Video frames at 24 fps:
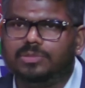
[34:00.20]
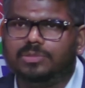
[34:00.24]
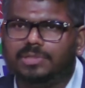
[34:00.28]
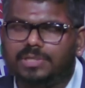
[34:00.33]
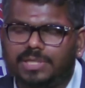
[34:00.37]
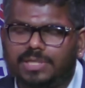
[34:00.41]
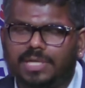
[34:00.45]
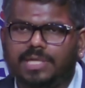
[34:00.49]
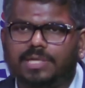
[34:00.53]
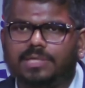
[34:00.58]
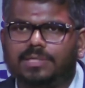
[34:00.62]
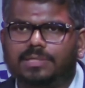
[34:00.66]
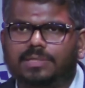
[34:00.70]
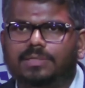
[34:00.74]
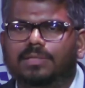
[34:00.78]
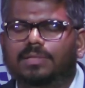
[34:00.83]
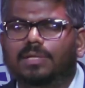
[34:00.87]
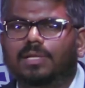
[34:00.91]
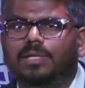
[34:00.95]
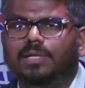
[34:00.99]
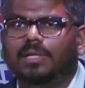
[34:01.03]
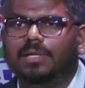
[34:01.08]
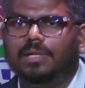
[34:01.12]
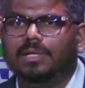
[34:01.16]
to create
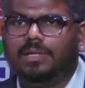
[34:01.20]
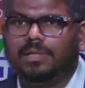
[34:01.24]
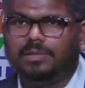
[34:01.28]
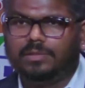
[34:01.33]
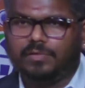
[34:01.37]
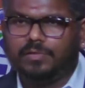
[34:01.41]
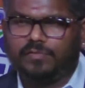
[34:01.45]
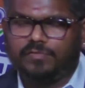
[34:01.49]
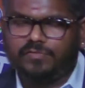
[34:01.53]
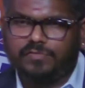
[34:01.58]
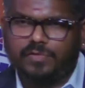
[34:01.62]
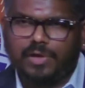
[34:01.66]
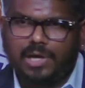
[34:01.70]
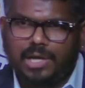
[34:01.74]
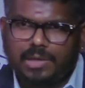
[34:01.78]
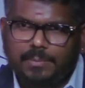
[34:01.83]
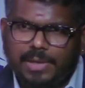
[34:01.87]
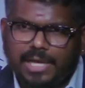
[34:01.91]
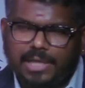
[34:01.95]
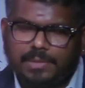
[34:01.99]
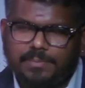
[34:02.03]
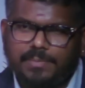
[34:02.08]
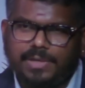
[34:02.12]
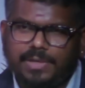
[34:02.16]
the
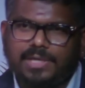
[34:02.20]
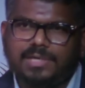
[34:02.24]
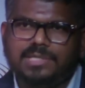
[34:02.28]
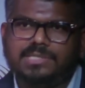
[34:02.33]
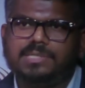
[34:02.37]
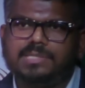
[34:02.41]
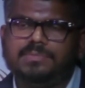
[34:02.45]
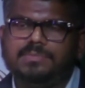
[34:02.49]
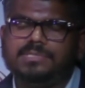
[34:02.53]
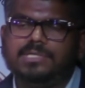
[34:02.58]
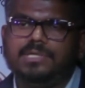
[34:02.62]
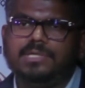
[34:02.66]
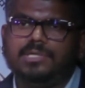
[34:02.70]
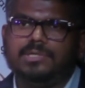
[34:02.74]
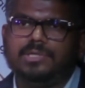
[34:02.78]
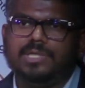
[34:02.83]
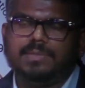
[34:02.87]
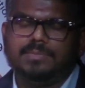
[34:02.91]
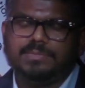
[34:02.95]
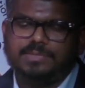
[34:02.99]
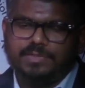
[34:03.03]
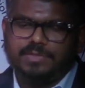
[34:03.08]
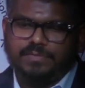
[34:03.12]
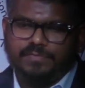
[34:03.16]
fallback mechanisms in
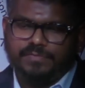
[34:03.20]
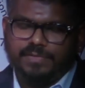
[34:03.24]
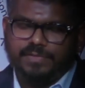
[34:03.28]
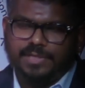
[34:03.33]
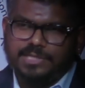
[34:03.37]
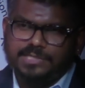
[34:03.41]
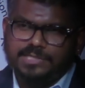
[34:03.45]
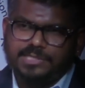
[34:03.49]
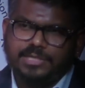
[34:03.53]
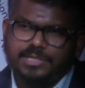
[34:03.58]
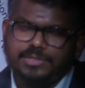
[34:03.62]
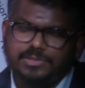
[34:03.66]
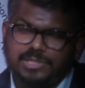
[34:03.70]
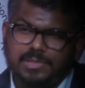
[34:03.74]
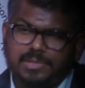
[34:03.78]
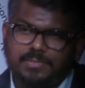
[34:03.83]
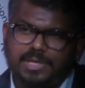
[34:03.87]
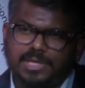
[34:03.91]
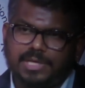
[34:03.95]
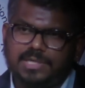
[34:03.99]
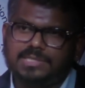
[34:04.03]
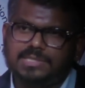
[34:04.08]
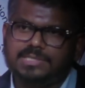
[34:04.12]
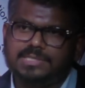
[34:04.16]
terms of
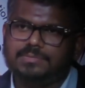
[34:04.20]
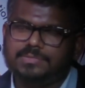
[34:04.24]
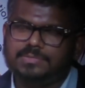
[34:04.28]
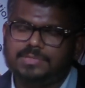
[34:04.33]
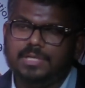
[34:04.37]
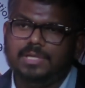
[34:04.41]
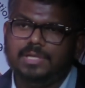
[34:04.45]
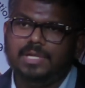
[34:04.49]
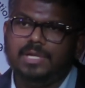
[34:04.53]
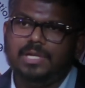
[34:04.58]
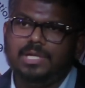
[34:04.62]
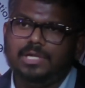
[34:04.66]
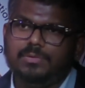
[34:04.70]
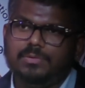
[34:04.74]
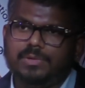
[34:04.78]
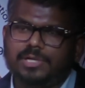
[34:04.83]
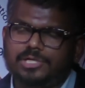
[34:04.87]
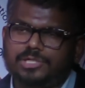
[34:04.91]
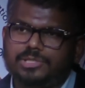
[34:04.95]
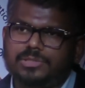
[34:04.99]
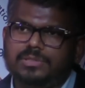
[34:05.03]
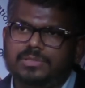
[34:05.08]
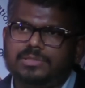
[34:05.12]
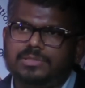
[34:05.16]
institutional mechanisms
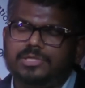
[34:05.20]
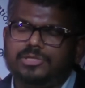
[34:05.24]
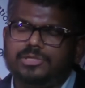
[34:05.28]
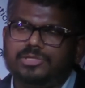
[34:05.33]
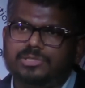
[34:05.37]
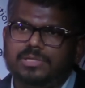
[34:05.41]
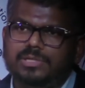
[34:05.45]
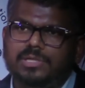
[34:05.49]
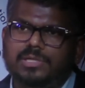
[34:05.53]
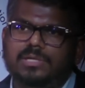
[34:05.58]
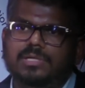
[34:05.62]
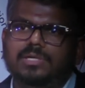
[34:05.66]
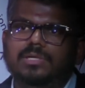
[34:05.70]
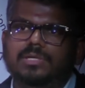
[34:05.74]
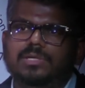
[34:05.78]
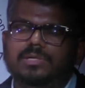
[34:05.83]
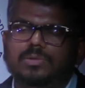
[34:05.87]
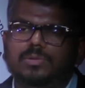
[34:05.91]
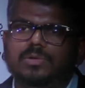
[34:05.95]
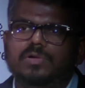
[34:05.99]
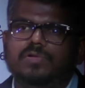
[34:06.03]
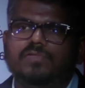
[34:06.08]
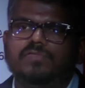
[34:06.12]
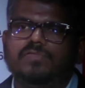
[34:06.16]
to ensure that your
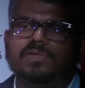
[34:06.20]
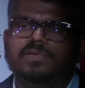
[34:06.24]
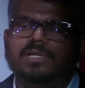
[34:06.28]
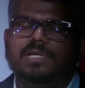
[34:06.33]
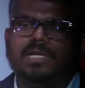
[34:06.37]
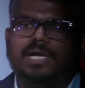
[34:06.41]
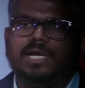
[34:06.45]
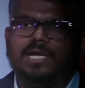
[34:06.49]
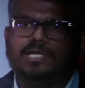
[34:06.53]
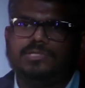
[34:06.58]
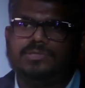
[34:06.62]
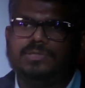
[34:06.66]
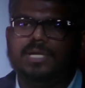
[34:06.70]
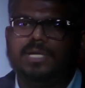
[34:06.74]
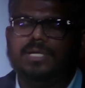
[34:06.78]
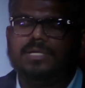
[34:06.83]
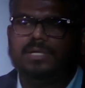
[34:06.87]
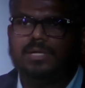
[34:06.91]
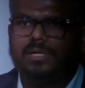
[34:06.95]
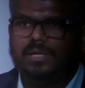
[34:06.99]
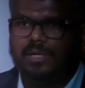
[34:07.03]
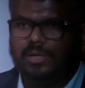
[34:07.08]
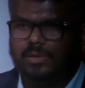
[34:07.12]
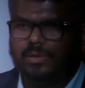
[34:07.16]
children don't feel
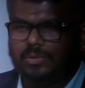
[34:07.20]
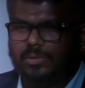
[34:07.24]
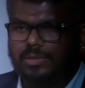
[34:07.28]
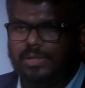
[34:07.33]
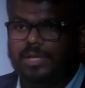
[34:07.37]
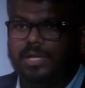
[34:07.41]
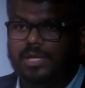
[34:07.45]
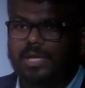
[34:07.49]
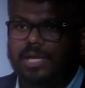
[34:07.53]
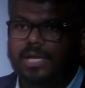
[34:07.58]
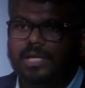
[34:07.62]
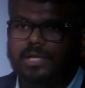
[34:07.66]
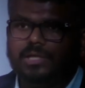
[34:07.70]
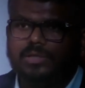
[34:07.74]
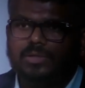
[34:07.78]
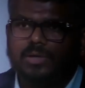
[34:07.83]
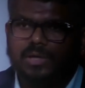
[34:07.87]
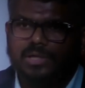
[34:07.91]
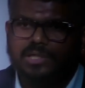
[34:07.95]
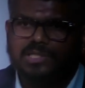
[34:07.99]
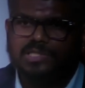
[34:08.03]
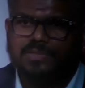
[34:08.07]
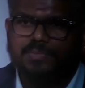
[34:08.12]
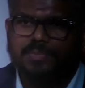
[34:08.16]
isolated and alone in
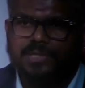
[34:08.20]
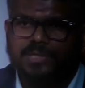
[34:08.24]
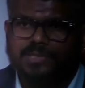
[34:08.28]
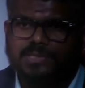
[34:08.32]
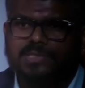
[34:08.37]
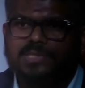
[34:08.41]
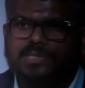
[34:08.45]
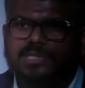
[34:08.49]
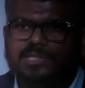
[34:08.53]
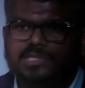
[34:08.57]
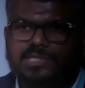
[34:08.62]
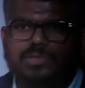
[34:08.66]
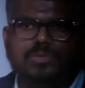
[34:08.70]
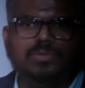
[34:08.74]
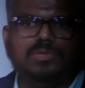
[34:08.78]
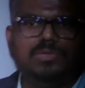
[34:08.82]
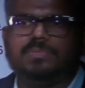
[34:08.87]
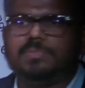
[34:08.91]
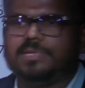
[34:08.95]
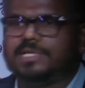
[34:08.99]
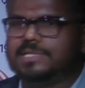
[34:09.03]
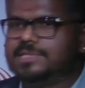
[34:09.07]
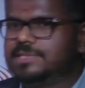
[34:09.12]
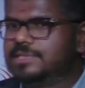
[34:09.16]
college spaces and
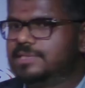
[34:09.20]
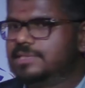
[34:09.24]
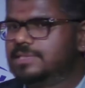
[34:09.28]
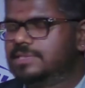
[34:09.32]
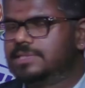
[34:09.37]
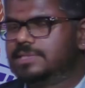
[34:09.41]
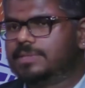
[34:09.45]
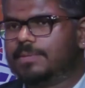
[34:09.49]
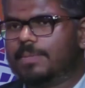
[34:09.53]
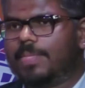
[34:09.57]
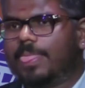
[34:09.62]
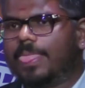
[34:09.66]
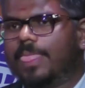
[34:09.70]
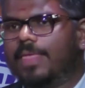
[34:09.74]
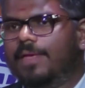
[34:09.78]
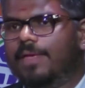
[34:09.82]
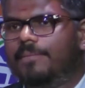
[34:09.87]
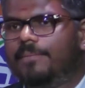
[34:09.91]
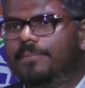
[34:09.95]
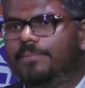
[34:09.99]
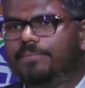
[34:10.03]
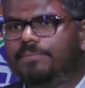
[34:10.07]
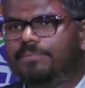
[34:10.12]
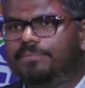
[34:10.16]
school spaces.
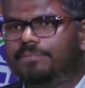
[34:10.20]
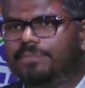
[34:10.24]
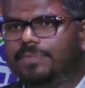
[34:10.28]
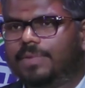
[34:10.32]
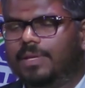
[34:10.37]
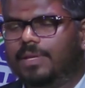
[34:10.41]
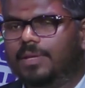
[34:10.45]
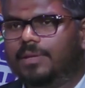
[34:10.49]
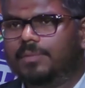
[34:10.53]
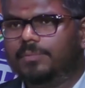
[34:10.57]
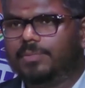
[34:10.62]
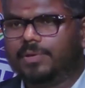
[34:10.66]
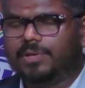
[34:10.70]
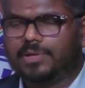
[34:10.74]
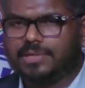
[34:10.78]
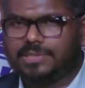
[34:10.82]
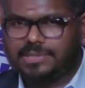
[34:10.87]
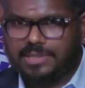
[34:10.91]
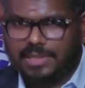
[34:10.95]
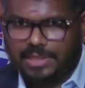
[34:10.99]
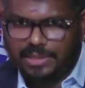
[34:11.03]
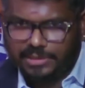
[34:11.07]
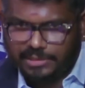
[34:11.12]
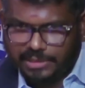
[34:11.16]

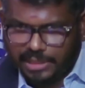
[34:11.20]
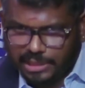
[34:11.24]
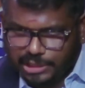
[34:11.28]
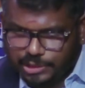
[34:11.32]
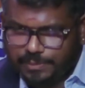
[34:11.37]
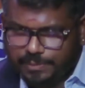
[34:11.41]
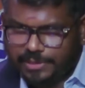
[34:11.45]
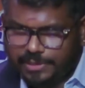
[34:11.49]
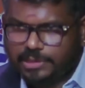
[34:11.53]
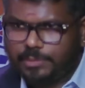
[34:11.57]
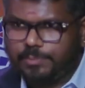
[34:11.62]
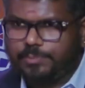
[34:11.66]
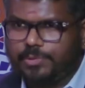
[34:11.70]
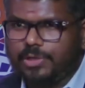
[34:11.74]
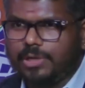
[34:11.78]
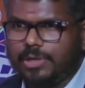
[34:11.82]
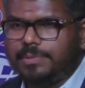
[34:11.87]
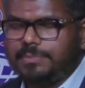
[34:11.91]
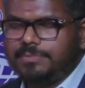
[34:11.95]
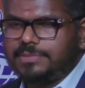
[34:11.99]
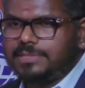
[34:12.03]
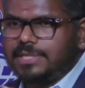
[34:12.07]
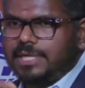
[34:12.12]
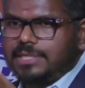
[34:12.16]
Because that's where the
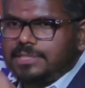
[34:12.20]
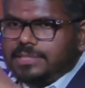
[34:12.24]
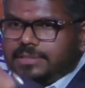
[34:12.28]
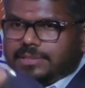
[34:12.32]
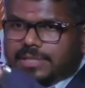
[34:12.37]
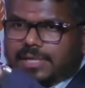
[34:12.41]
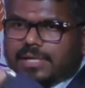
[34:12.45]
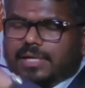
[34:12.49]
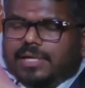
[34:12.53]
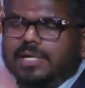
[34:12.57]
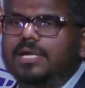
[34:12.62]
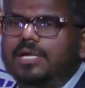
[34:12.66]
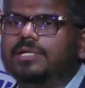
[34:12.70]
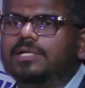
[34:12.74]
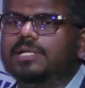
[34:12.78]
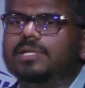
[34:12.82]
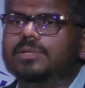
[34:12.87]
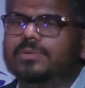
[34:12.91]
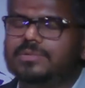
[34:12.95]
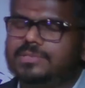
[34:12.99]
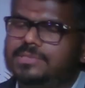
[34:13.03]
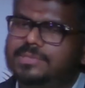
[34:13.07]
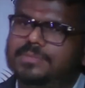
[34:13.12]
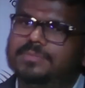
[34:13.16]
problem starts and then it
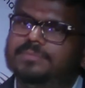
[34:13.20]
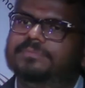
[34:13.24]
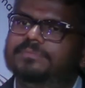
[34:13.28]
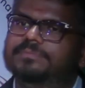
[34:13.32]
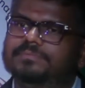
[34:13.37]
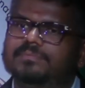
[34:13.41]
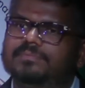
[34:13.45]
continues.